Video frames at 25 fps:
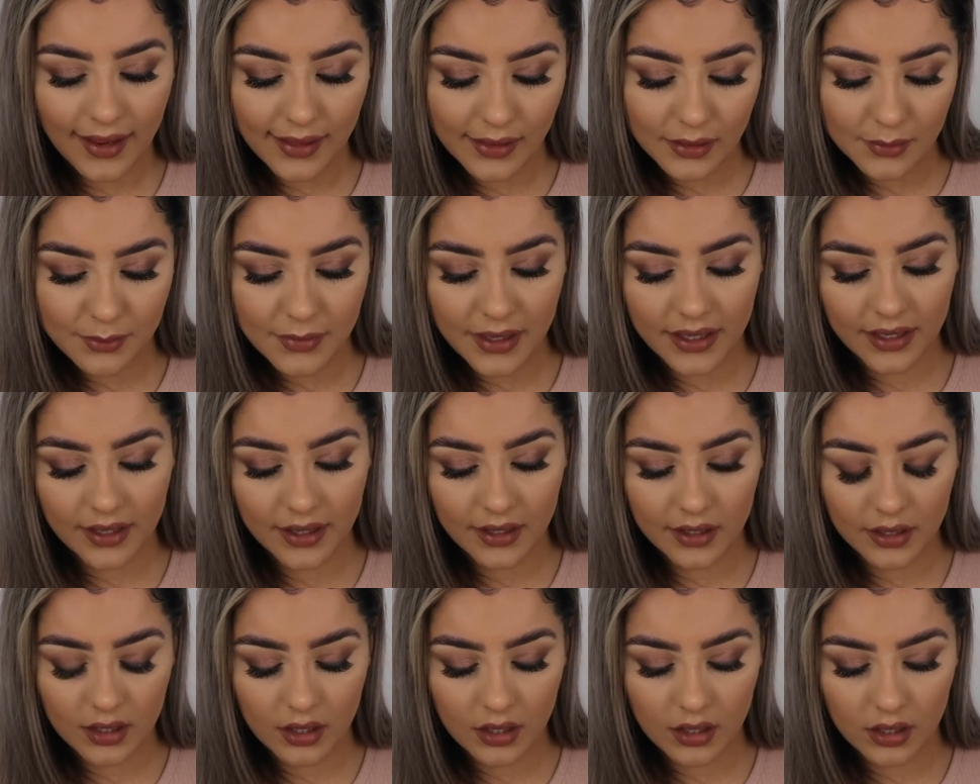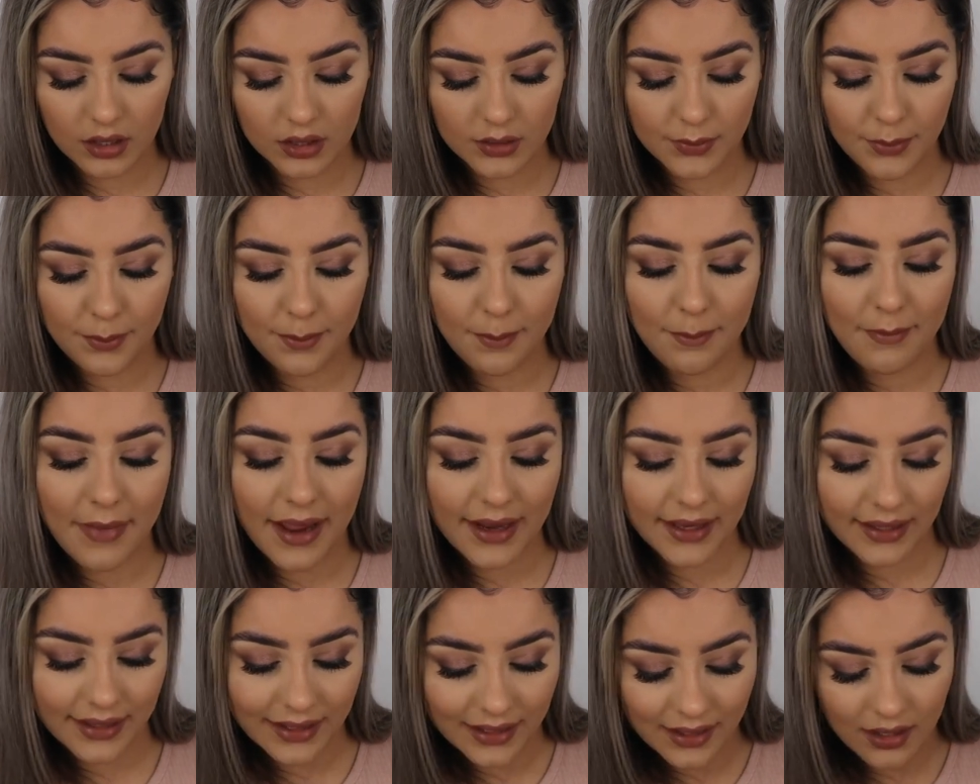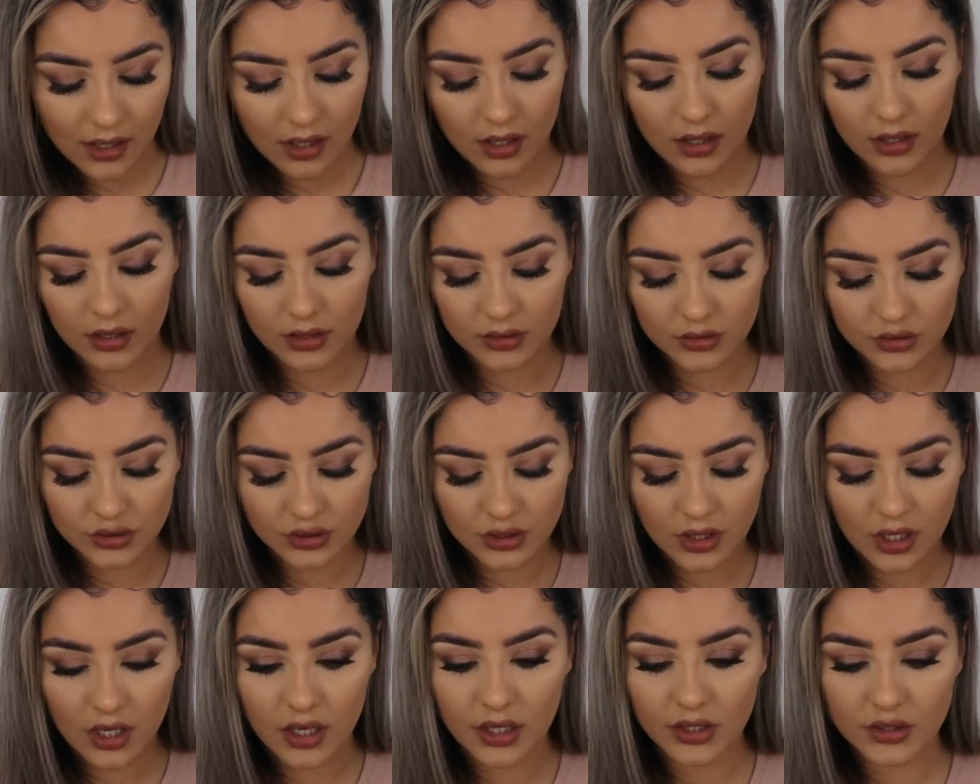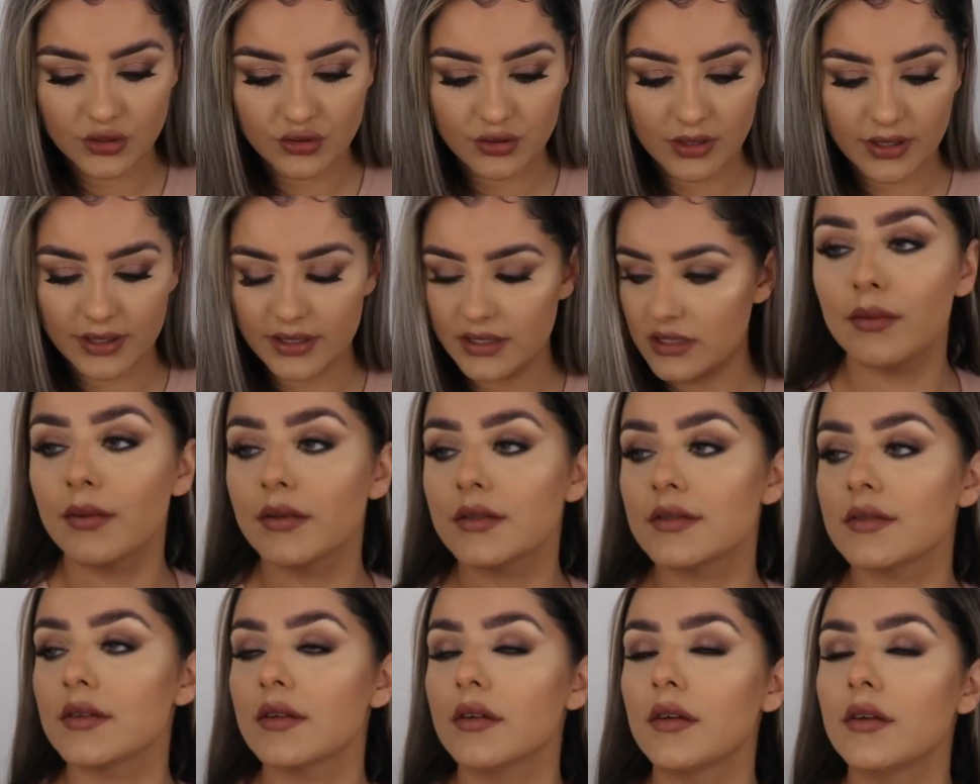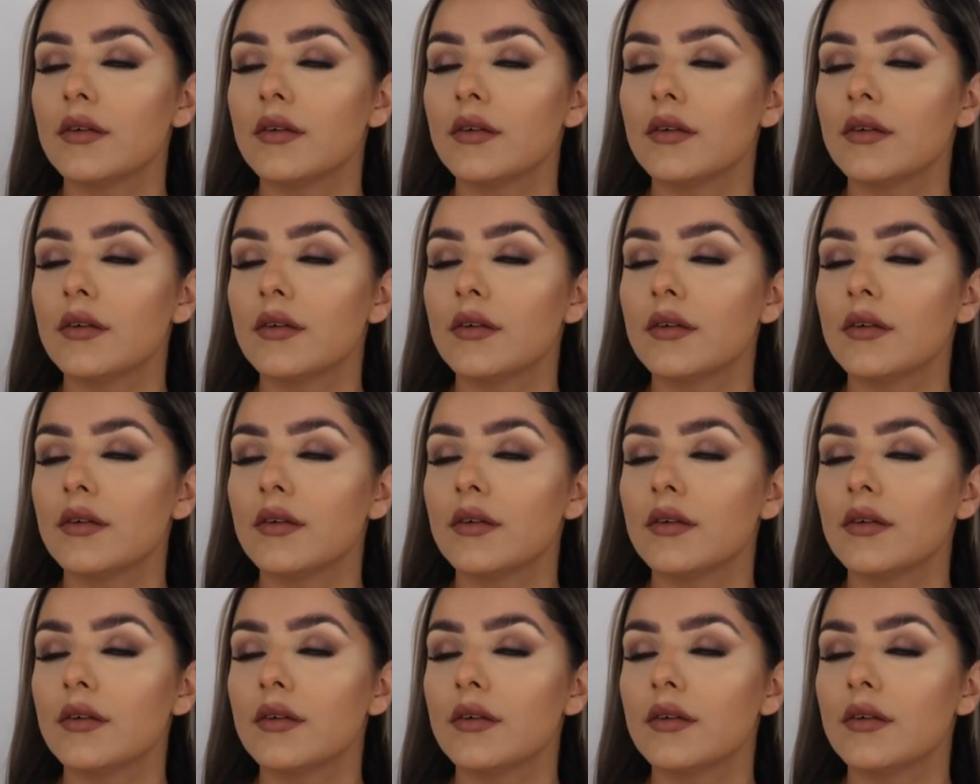IL MAKIAGE Hydrating Spray.